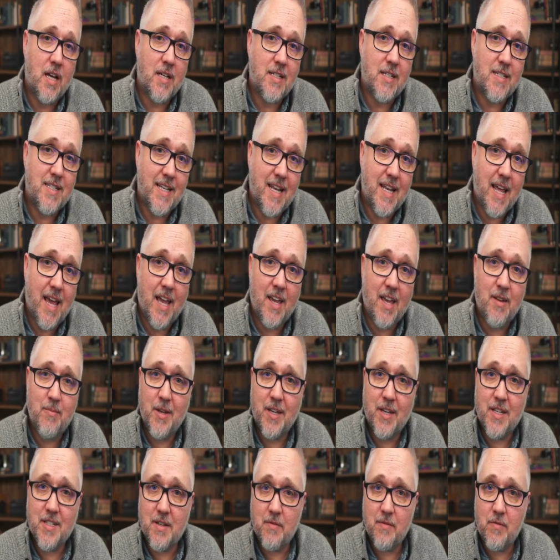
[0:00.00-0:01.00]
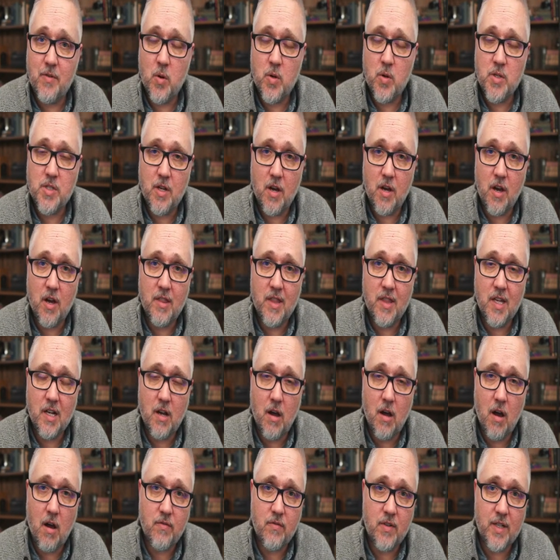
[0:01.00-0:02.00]
today because I focused on the
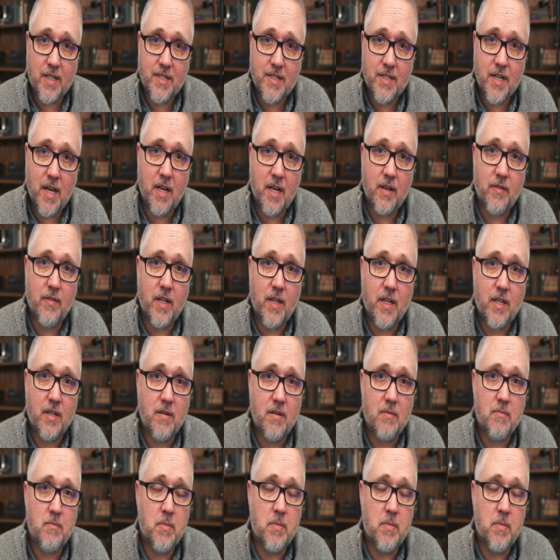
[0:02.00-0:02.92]
conflict side of it,